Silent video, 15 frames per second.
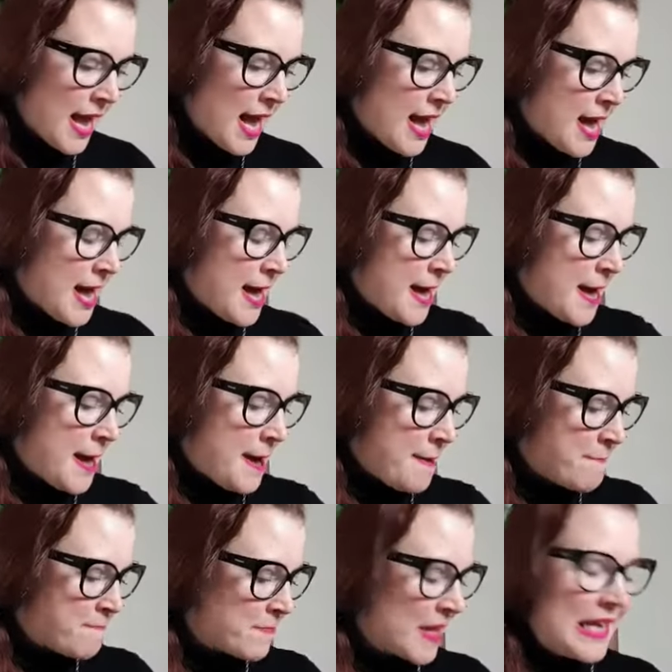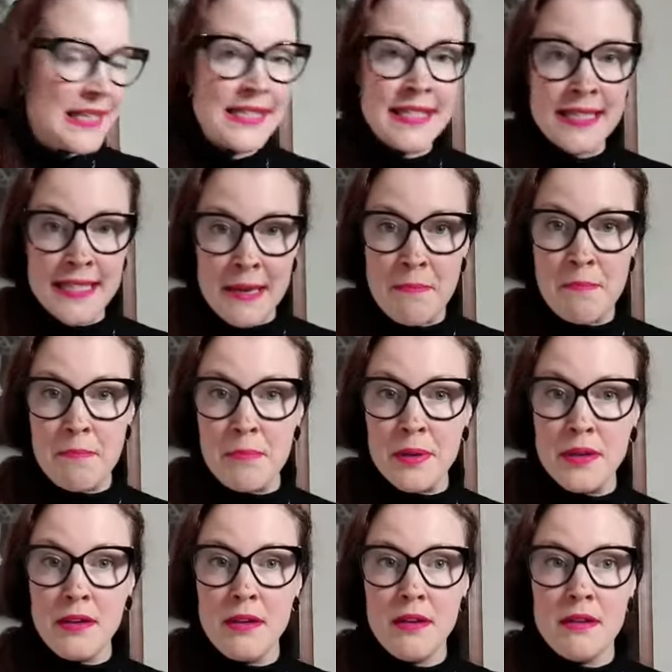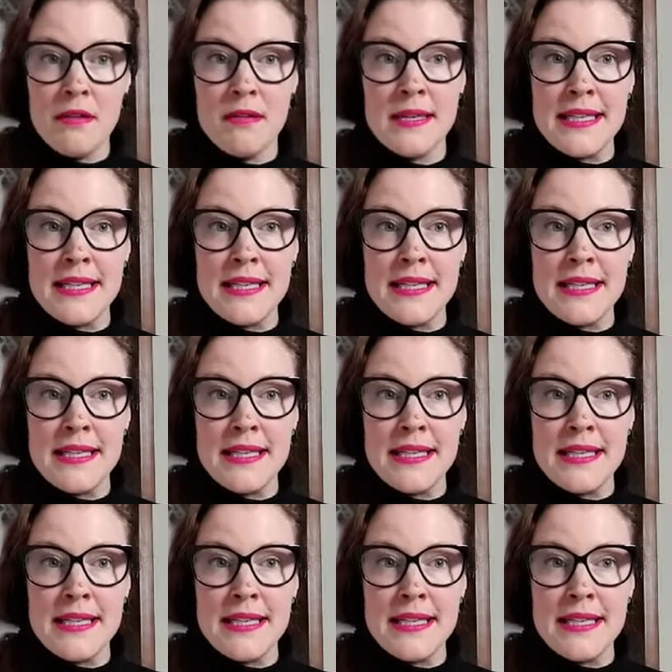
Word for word: a um, simple